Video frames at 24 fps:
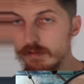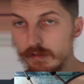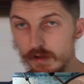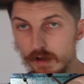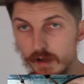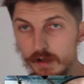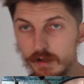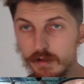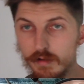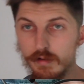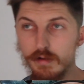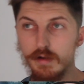
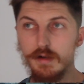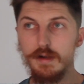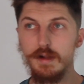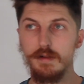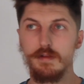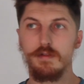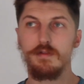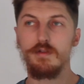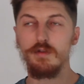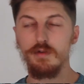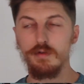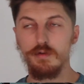right,
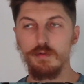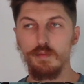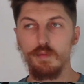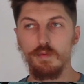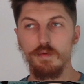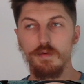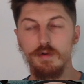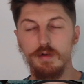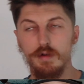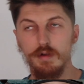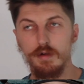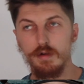let's do
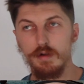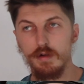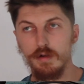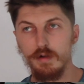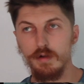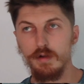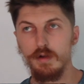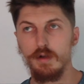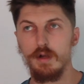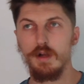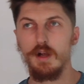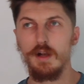
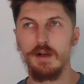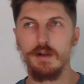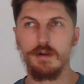a